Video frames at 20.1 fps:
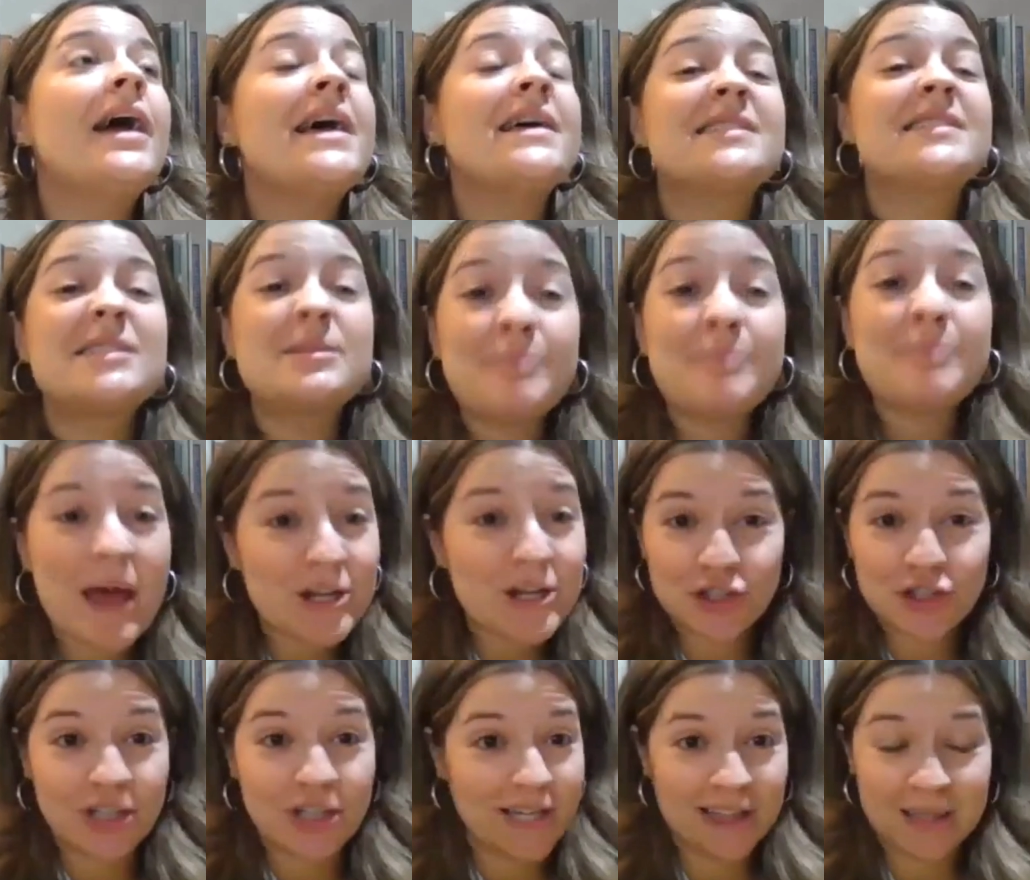
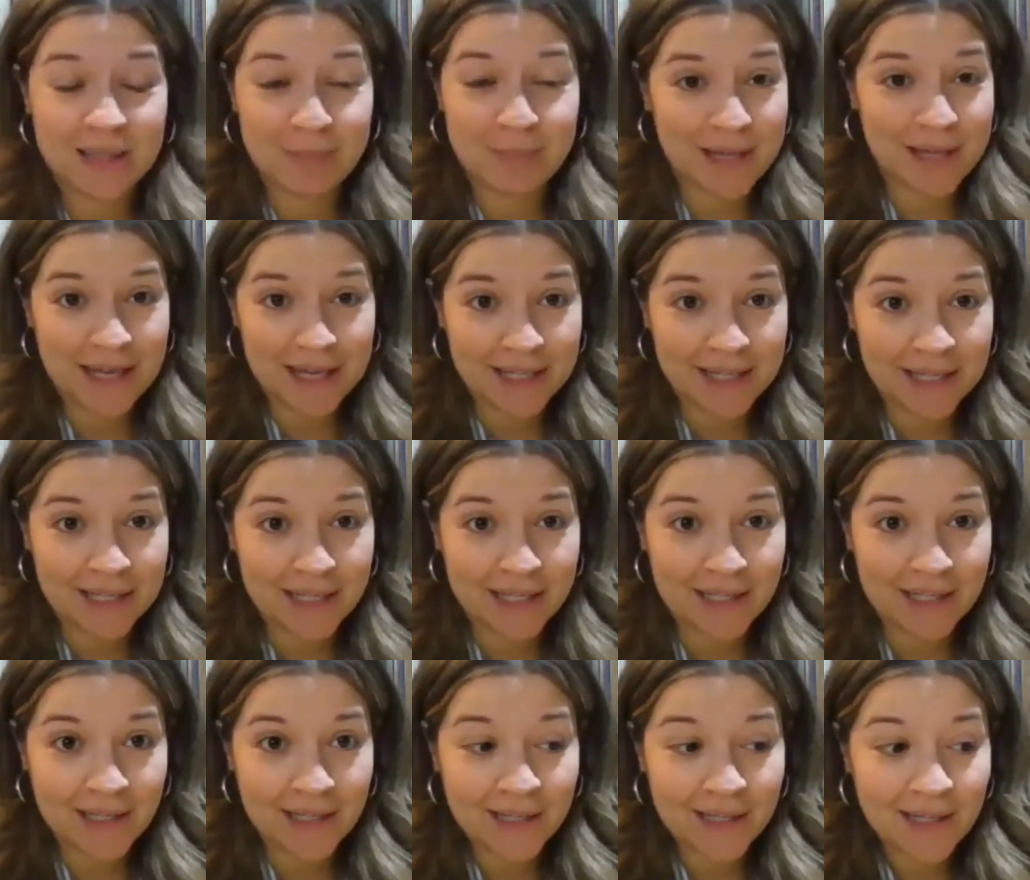especially at the
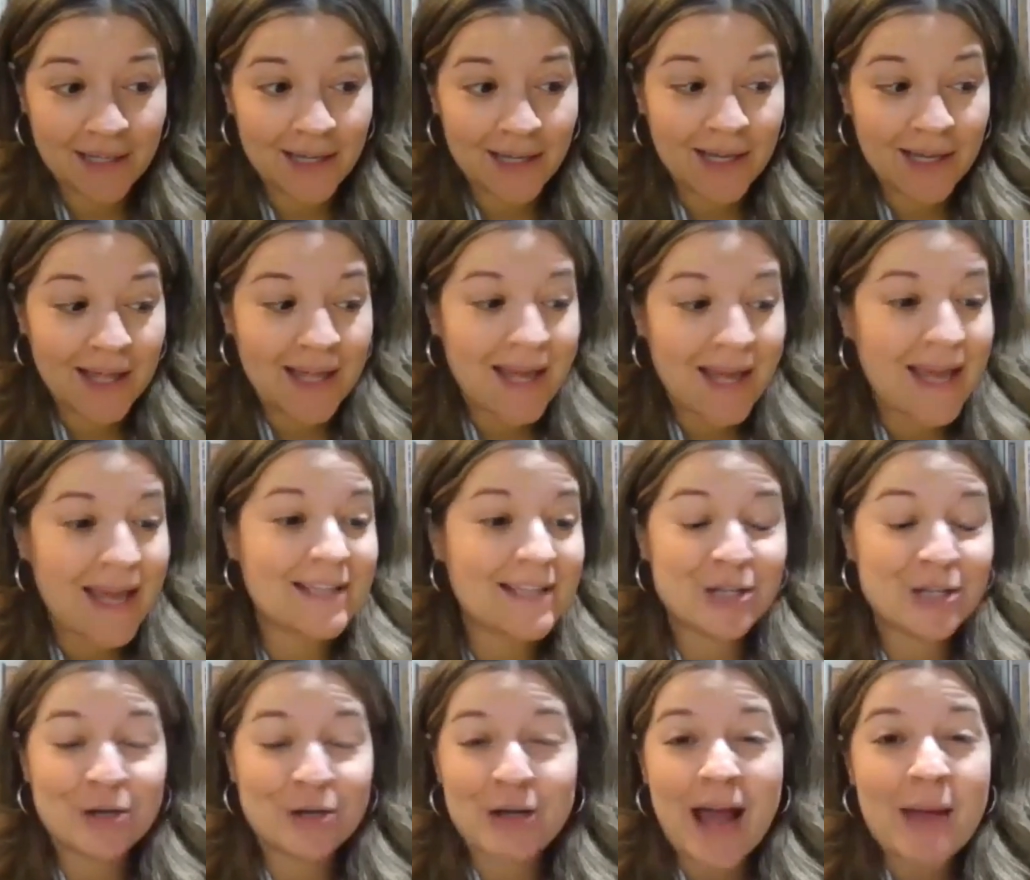beginning,
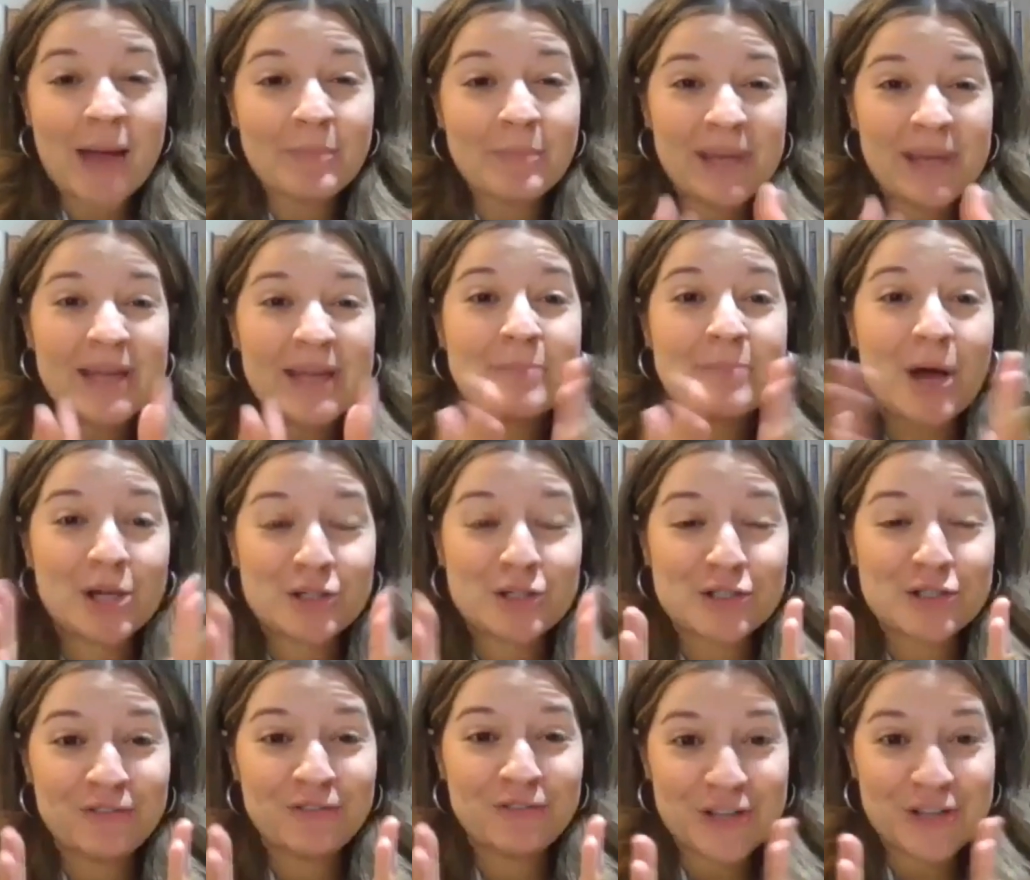is there not being
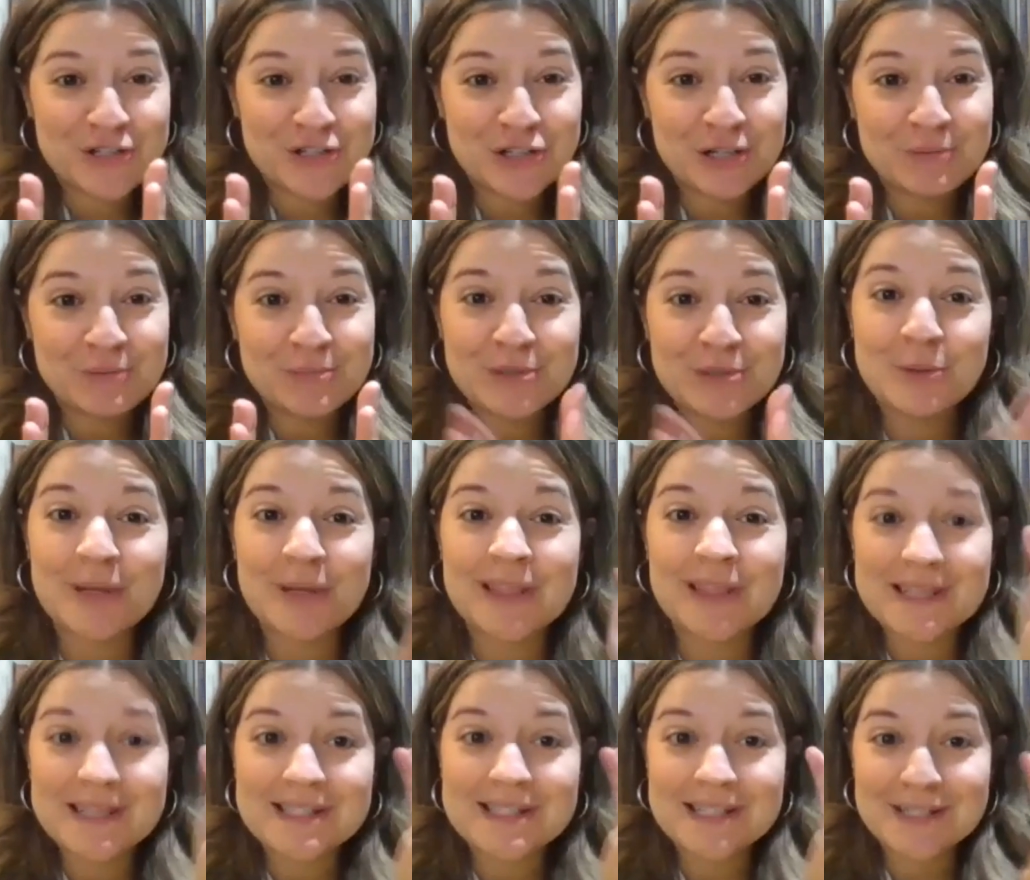much division
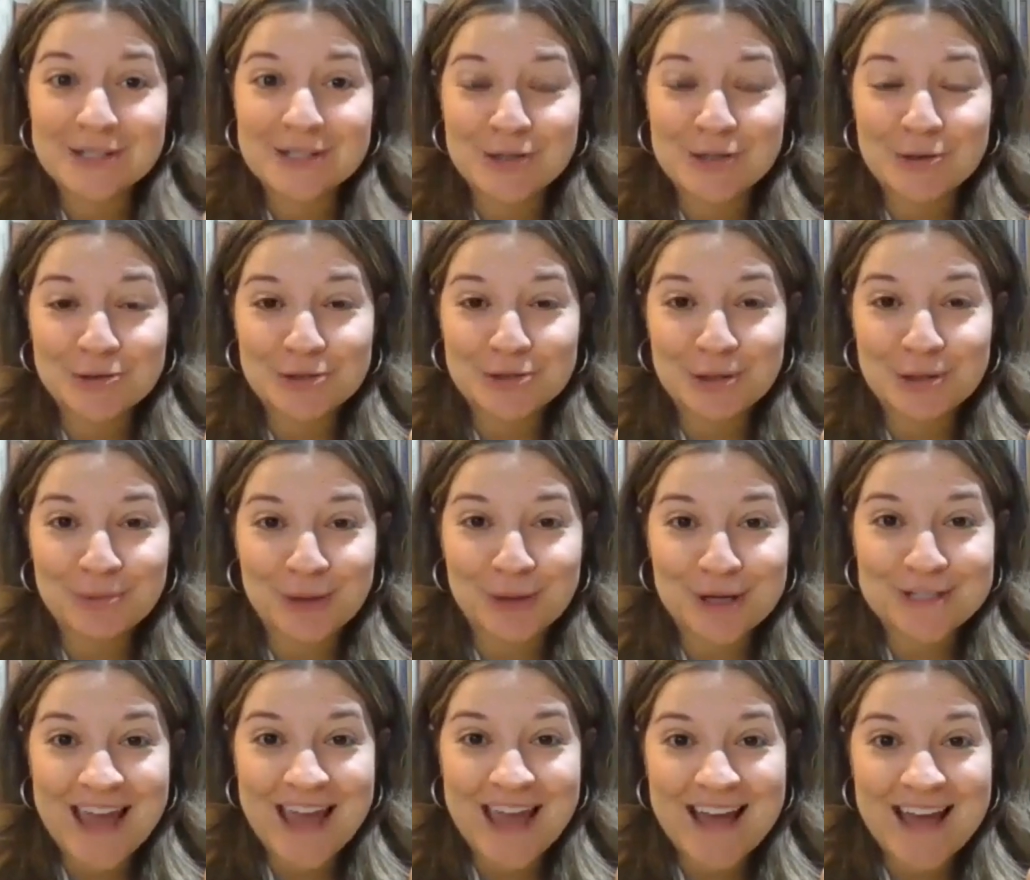between this is a social
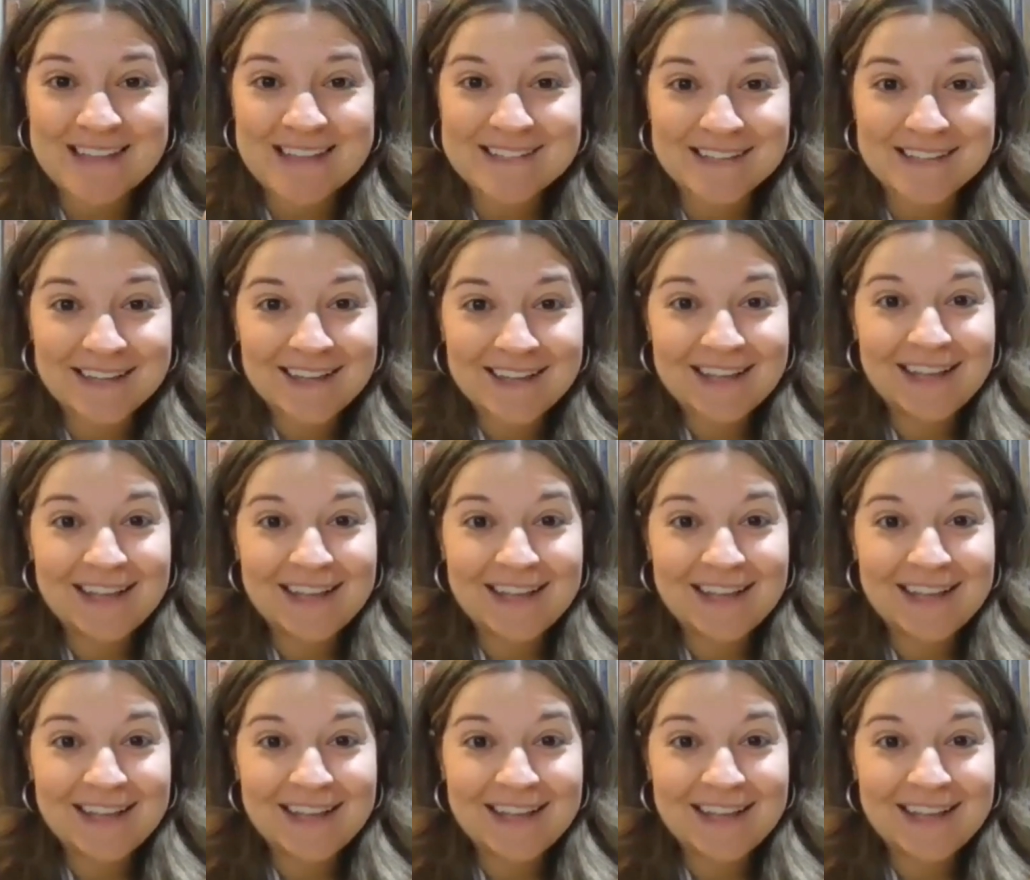work task